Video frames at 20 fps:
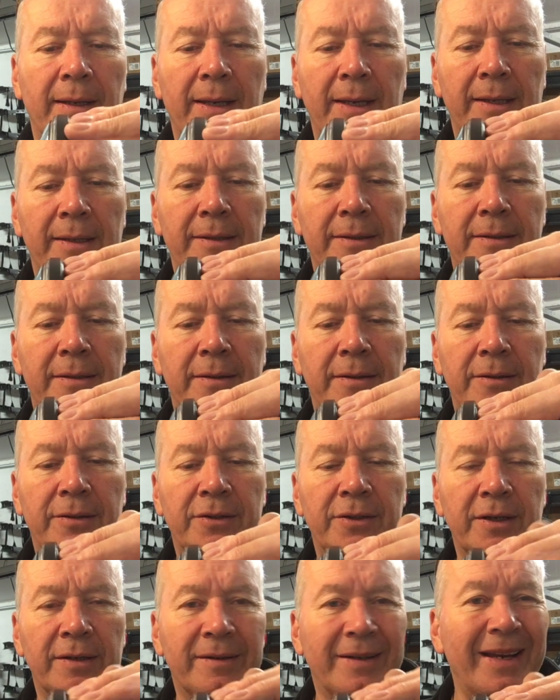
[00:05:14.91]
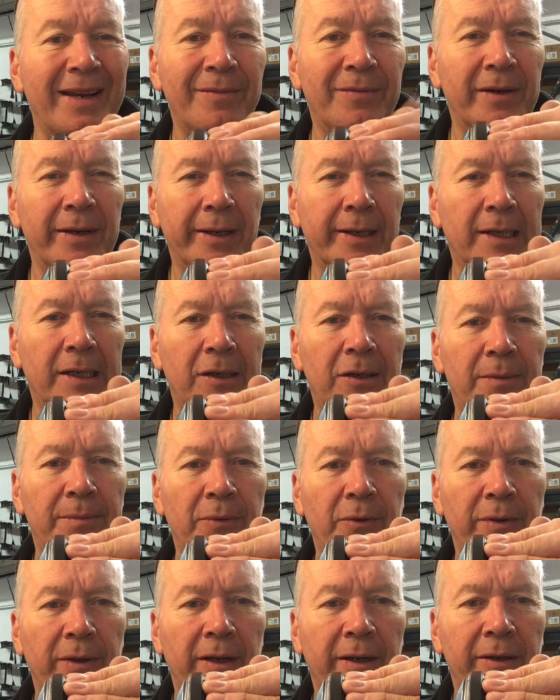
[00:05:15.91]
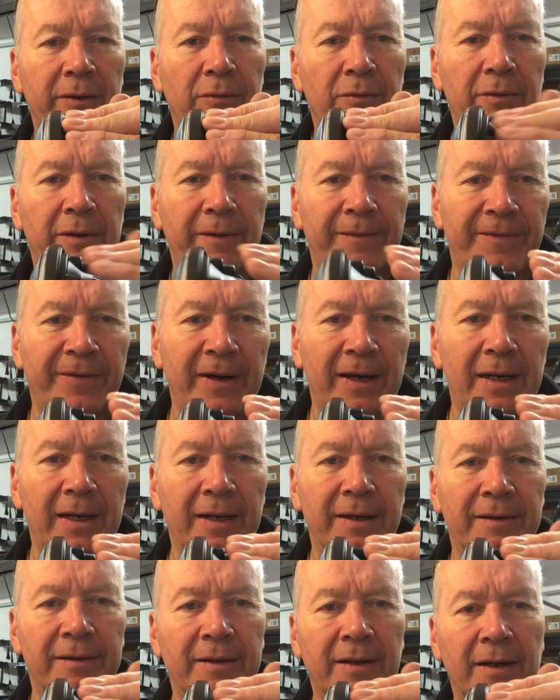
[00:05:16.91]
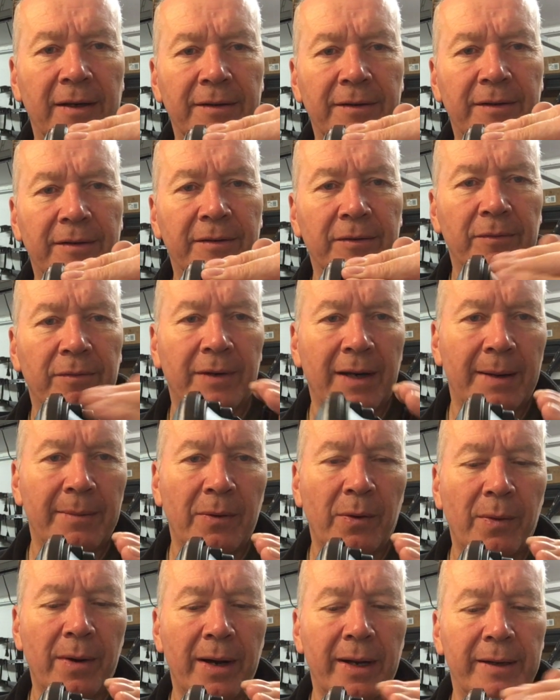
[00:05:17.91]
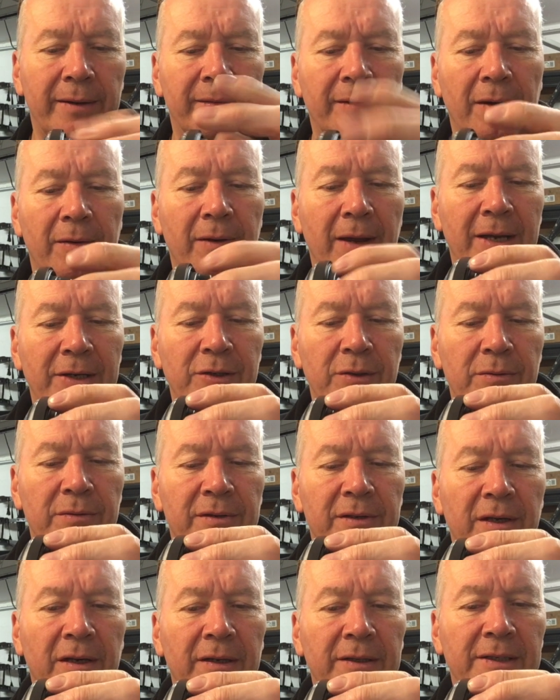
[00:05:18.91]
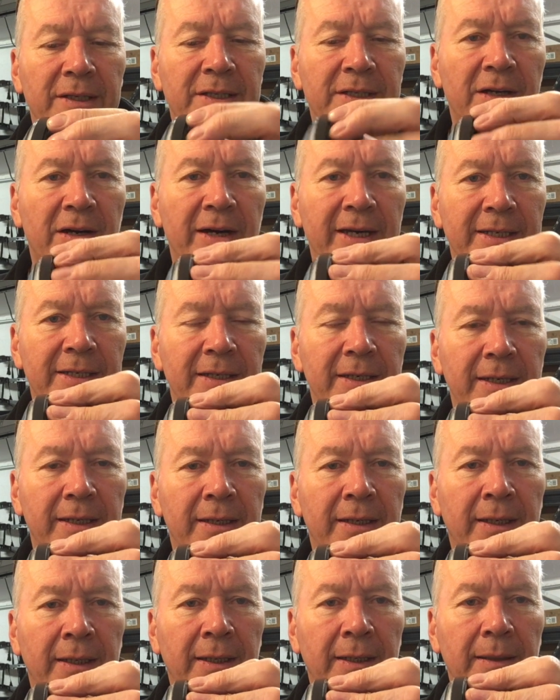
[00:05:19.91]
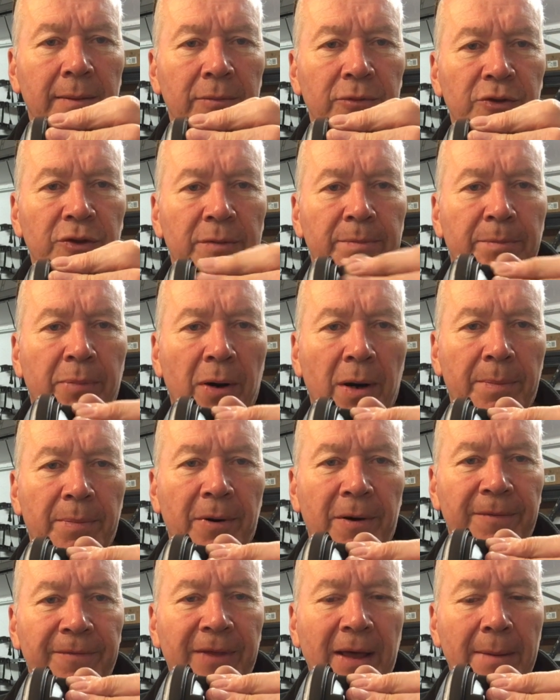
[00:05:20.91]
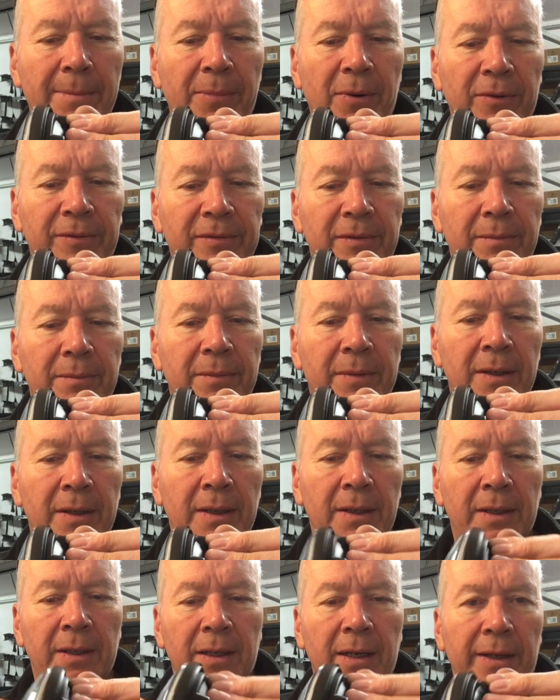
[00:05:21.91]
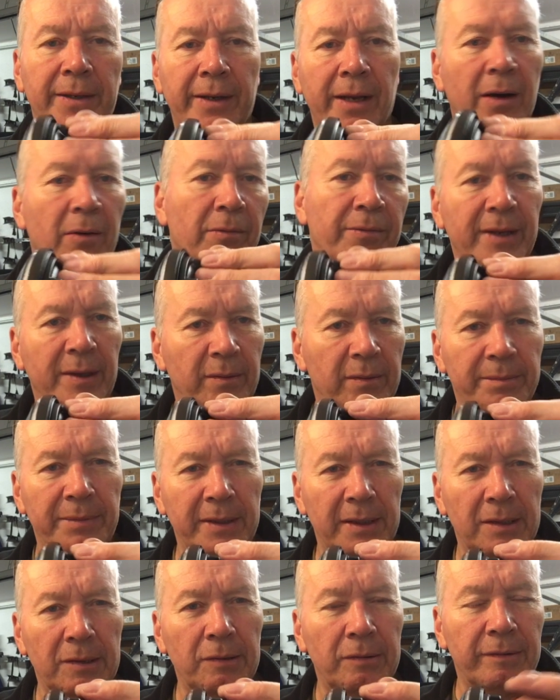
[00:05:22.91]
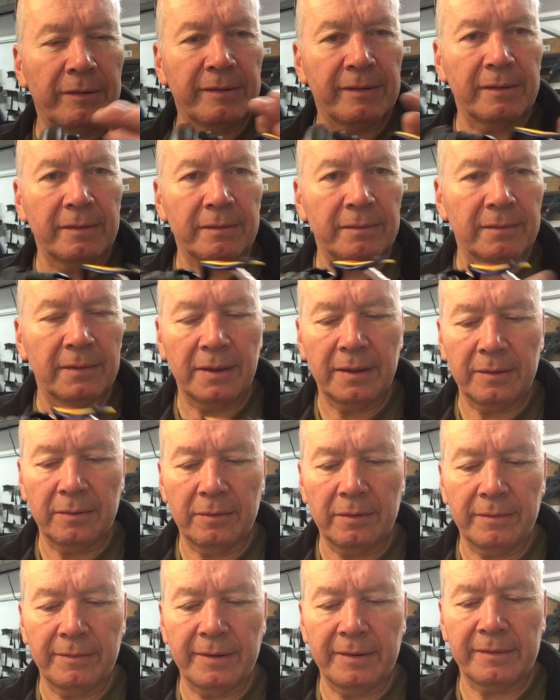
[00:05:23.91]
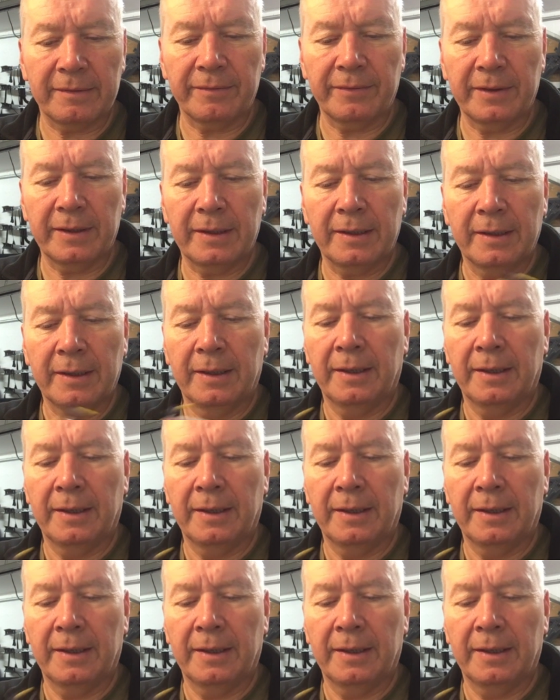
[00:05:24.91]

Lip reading: And just even in cardboard, I can already feel it starting to sort of come away. So as you start to tighten it, it would just pop off that bottom, and the whole thing would be loose and all the rest of it.